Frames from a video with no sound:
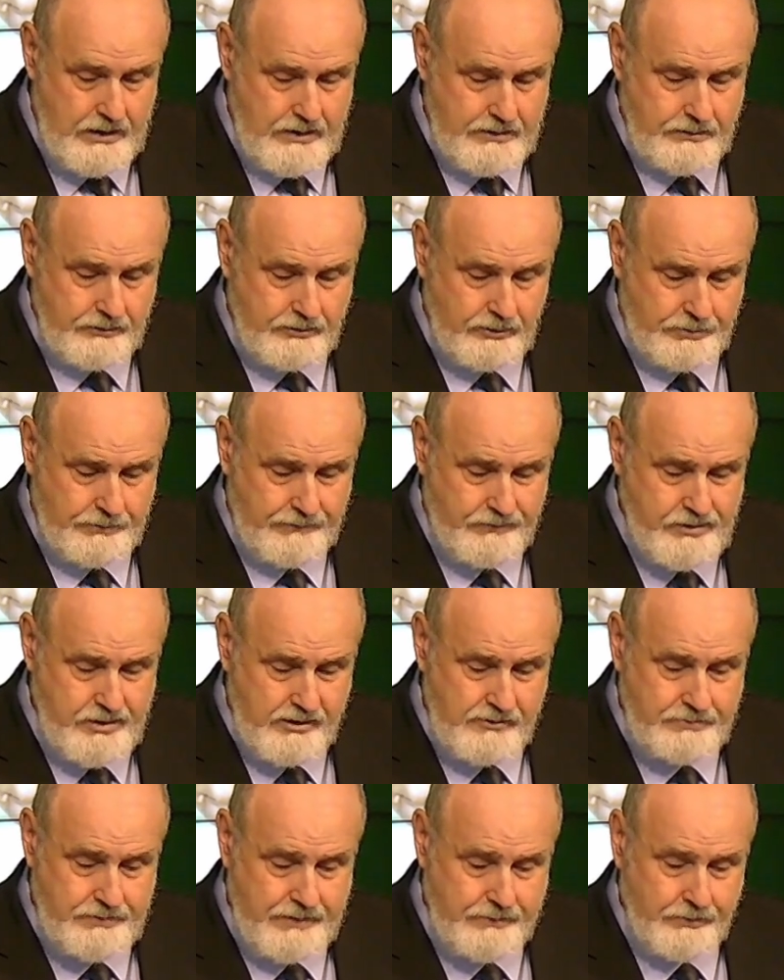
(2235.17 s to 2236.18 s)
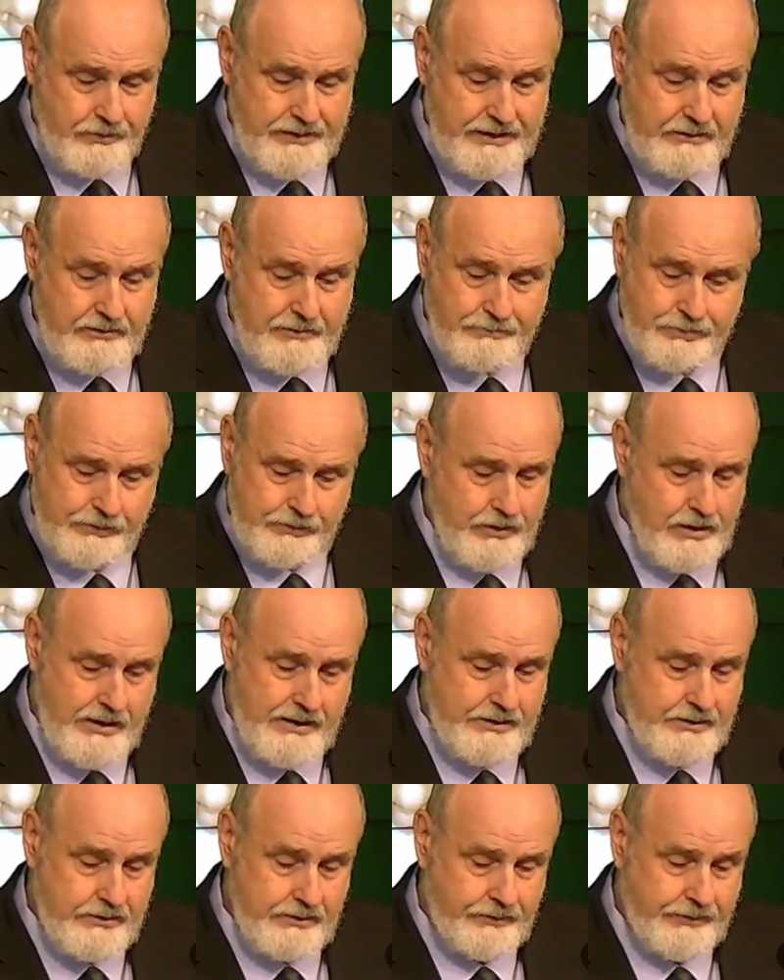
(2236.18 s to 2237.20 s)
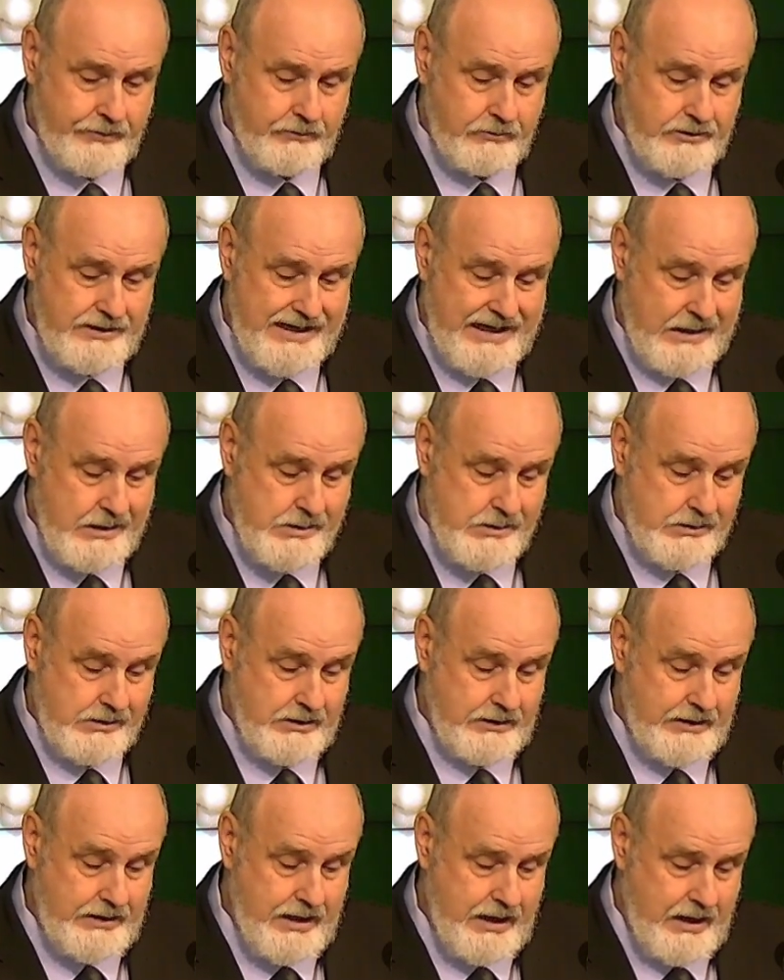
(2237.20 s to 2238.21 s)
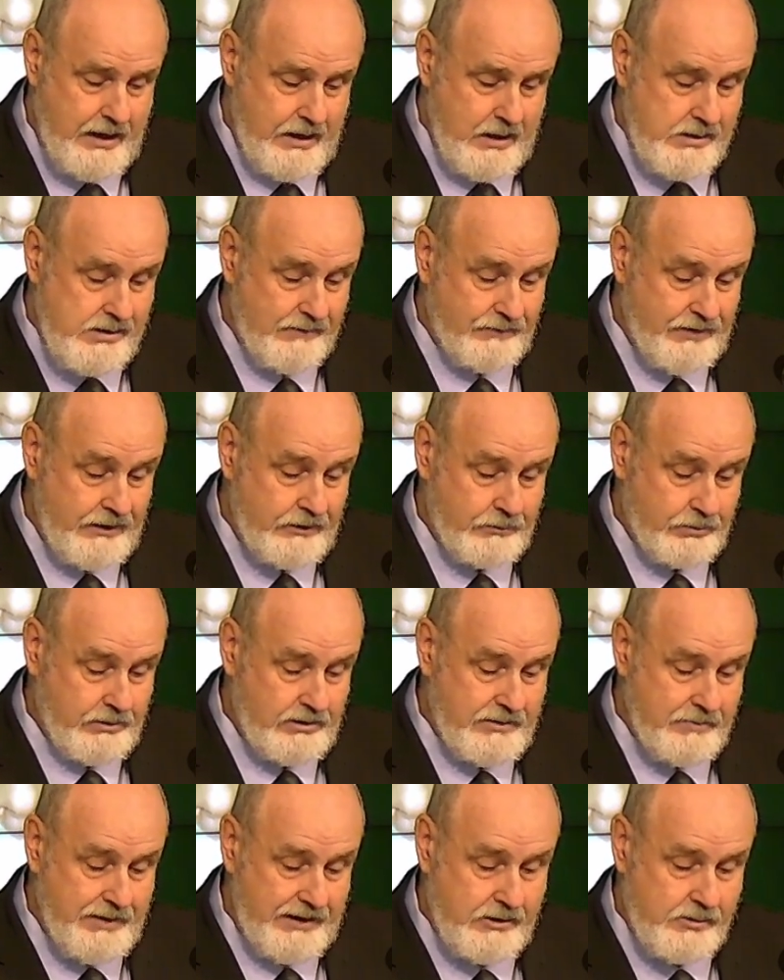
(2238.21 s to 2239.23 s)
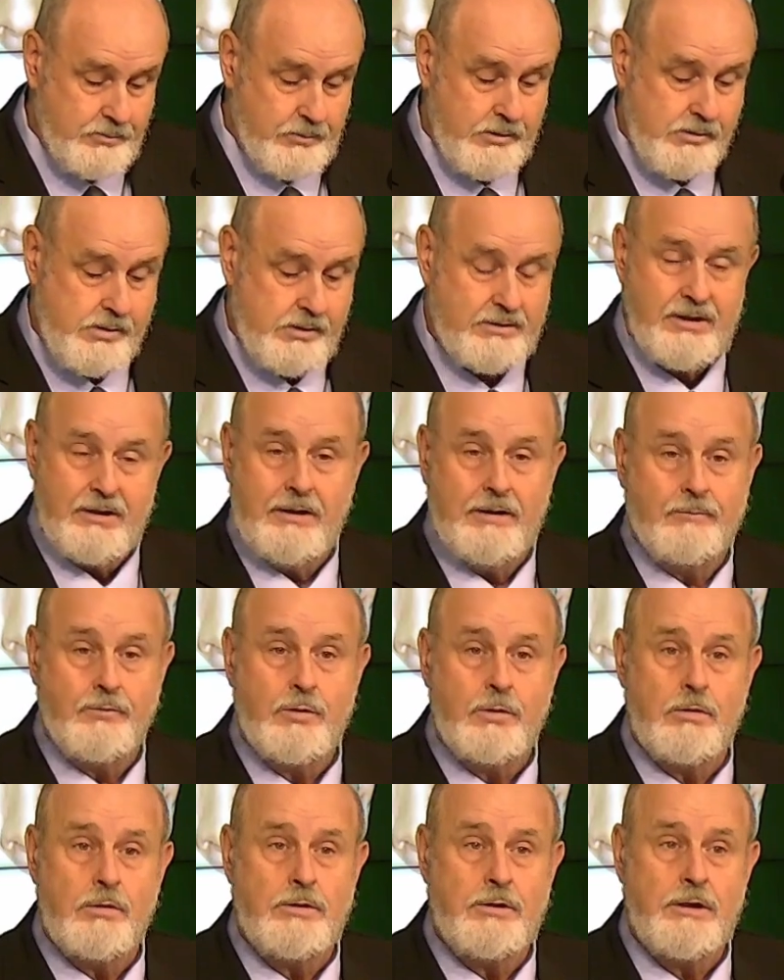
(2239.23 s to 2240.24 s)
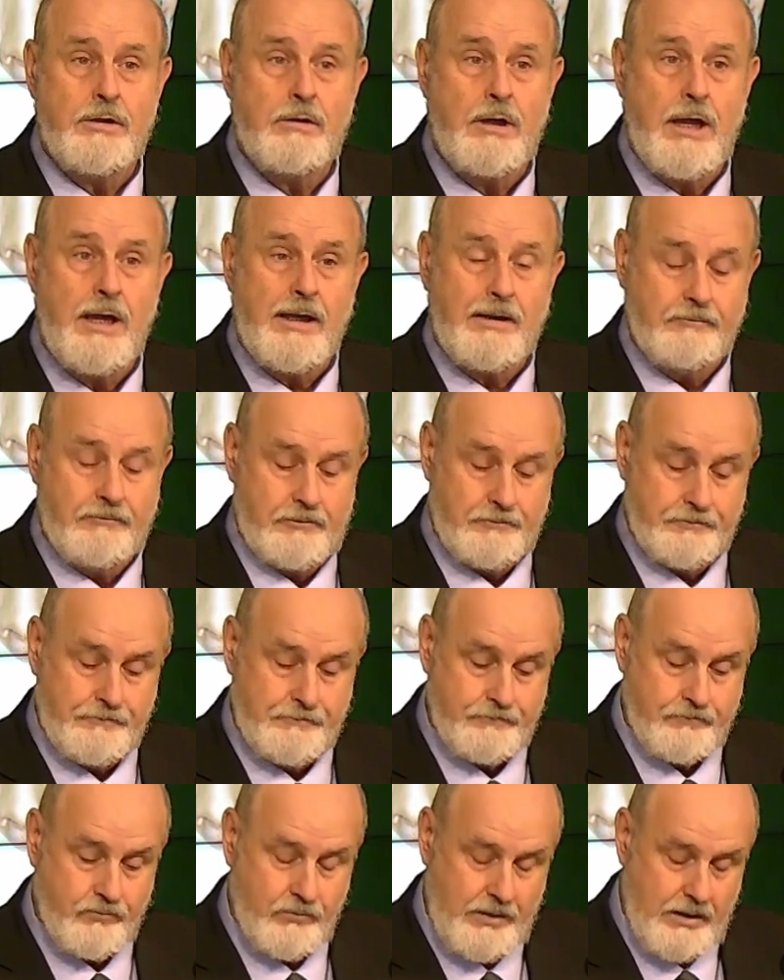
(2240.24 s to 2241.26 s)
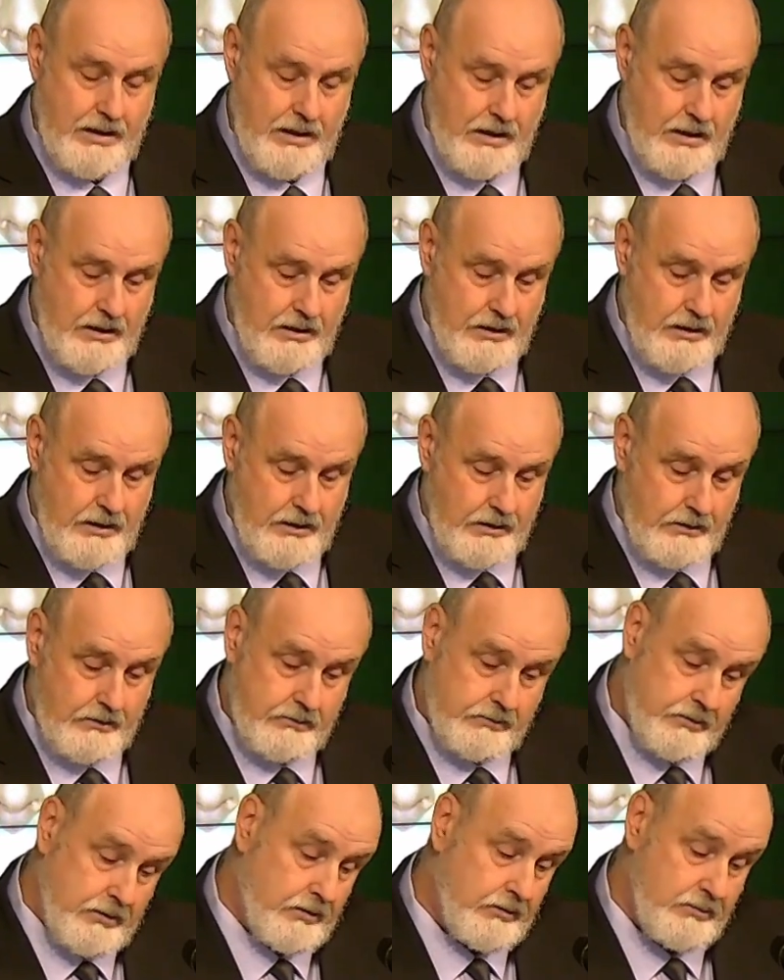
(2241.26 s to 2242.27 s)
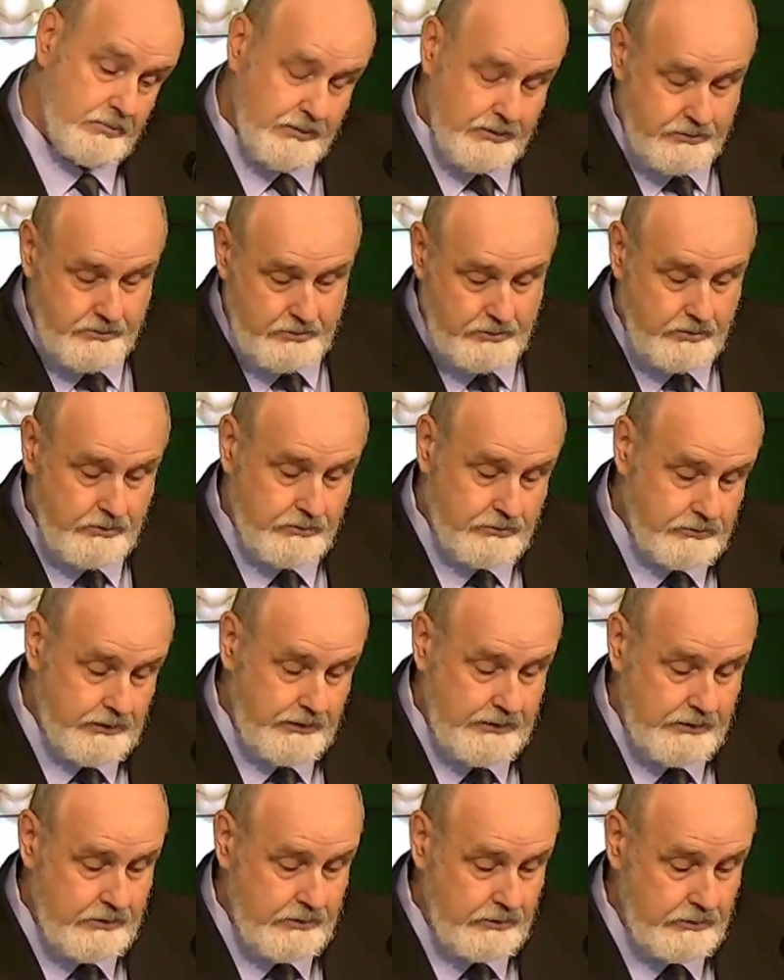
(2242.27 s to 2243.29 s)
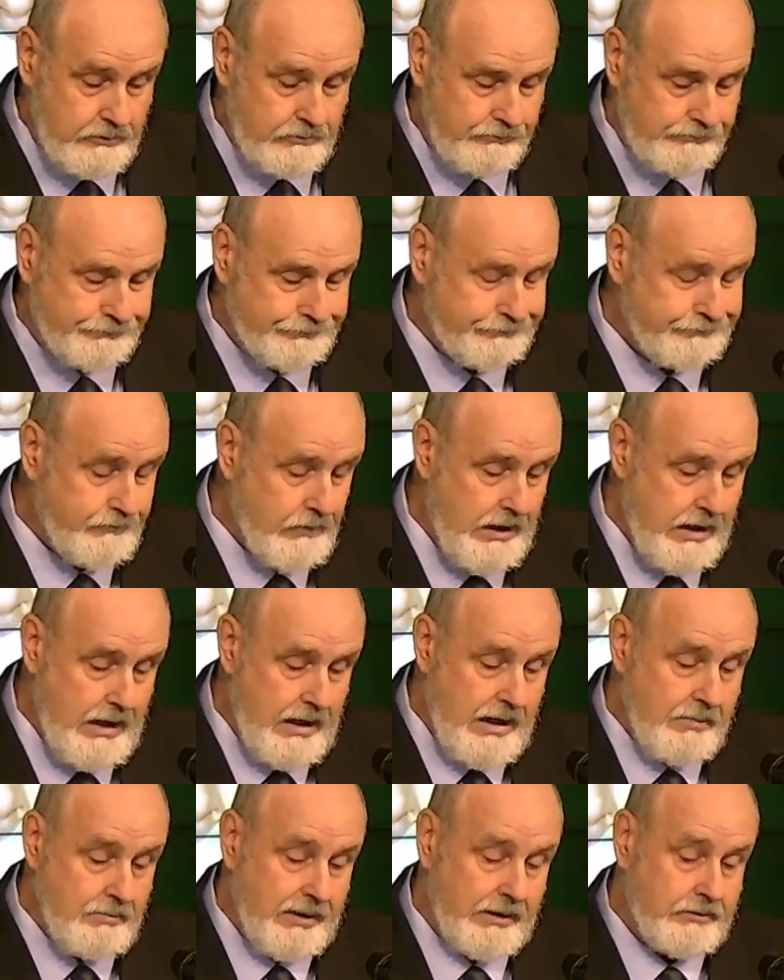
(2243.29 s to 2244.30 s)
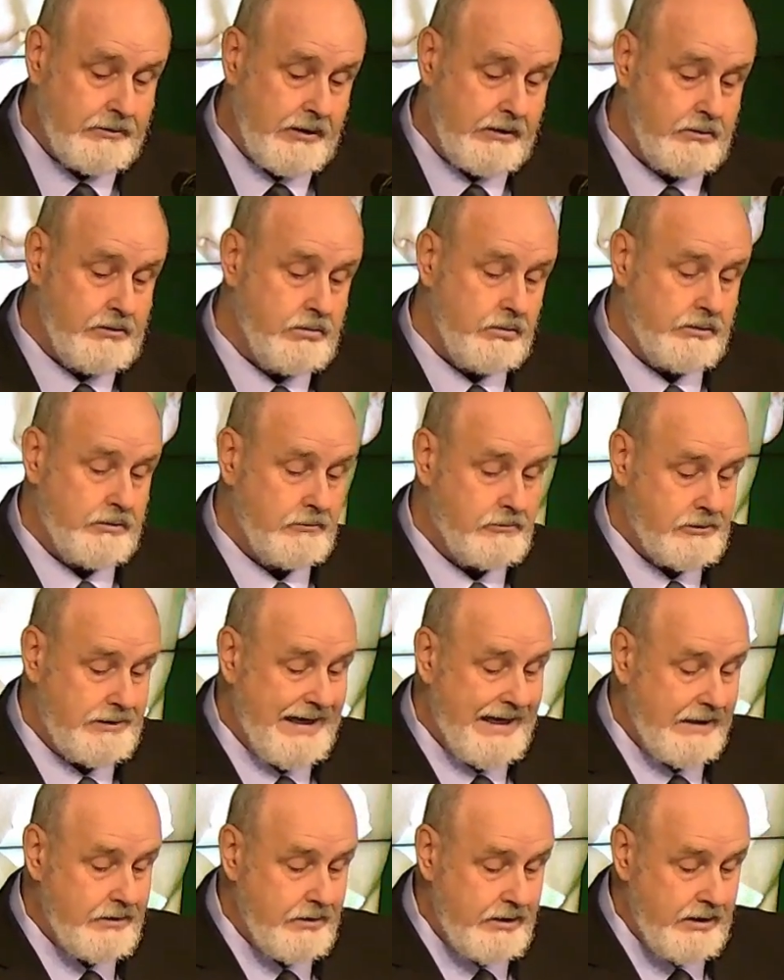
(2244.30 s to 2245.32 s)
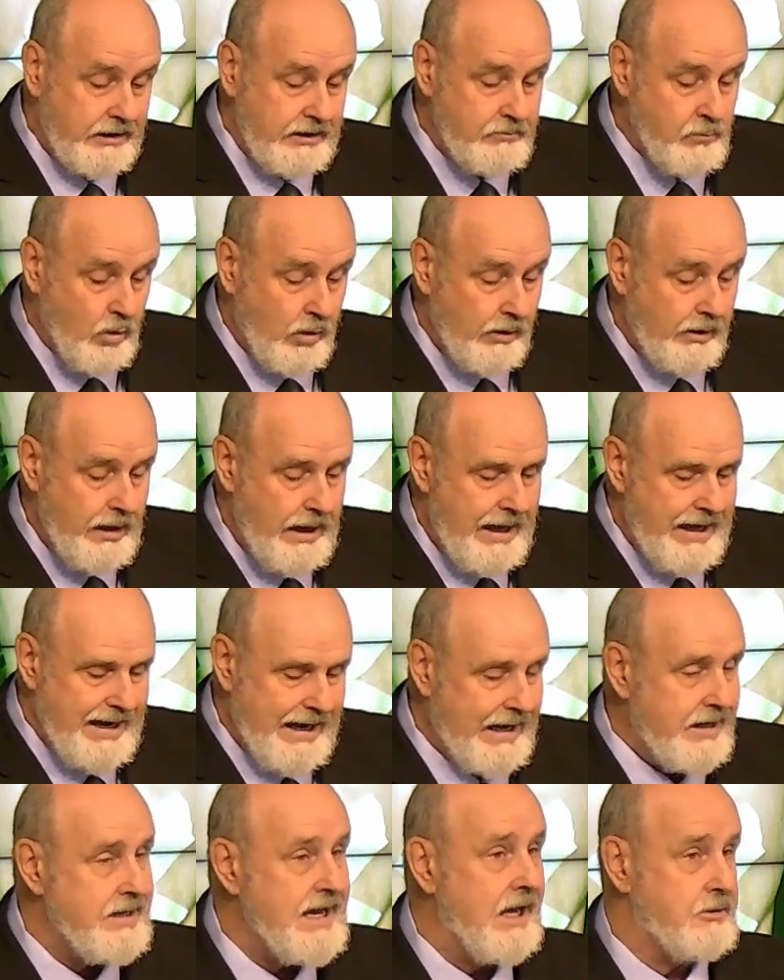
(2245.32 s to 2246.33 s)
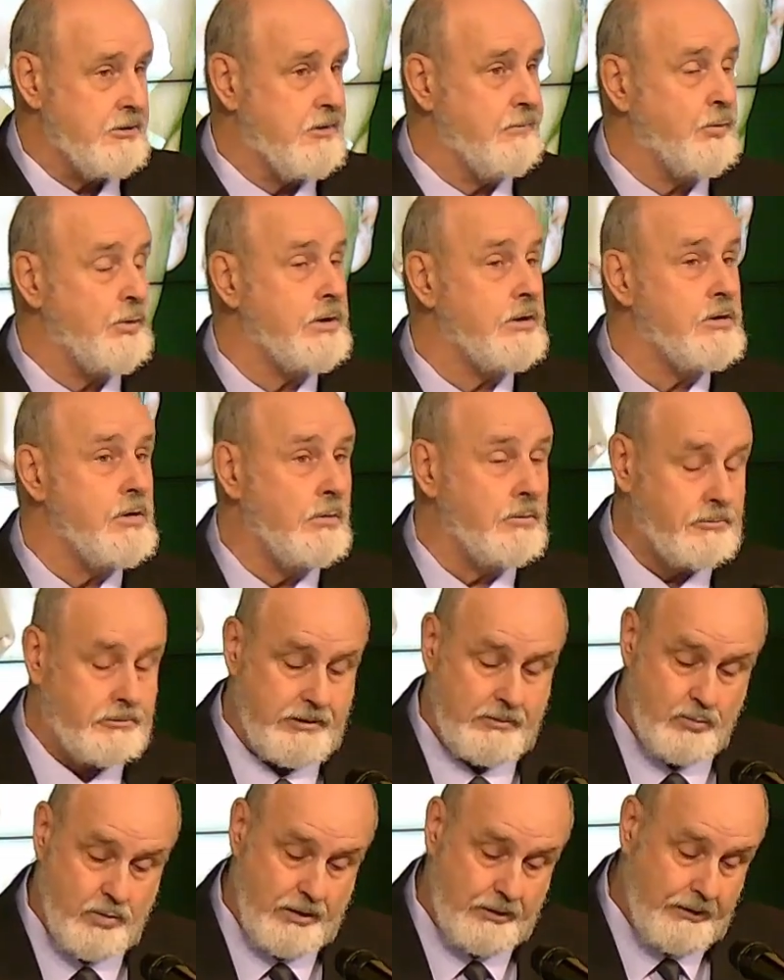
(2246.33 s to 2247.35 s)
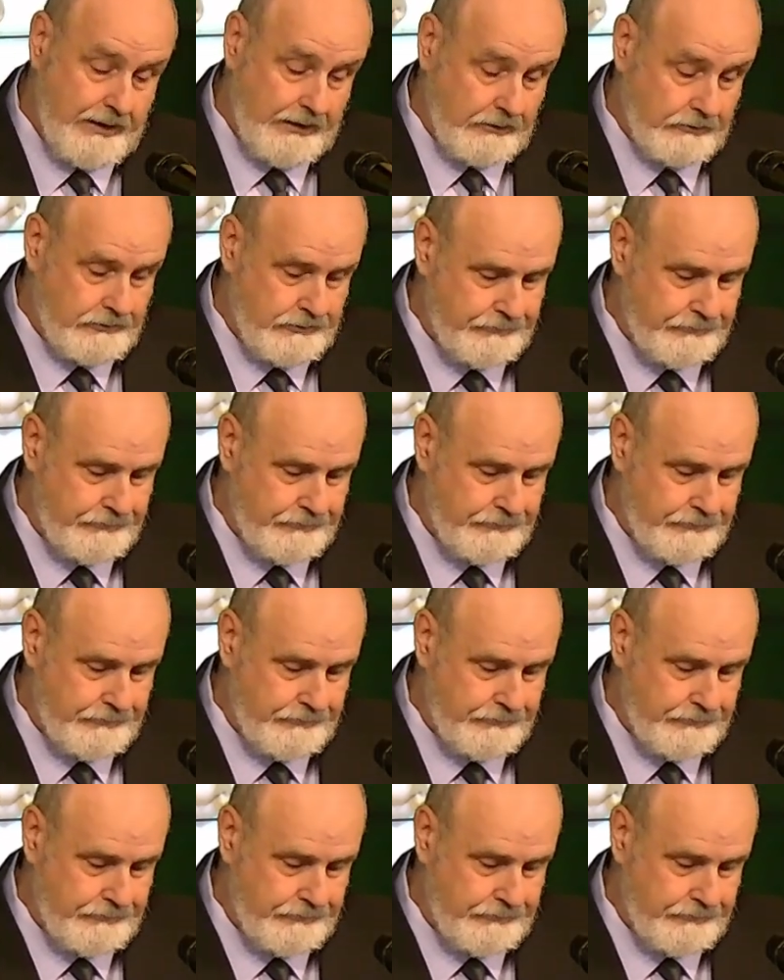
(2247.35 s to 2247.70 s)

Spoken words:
The group of young people there applauded enthusiastically as if this was the best music they'd ever heard in their lives. Talk about your low standards. My son couldn't stand it anymore and asked if we could go somewhere else.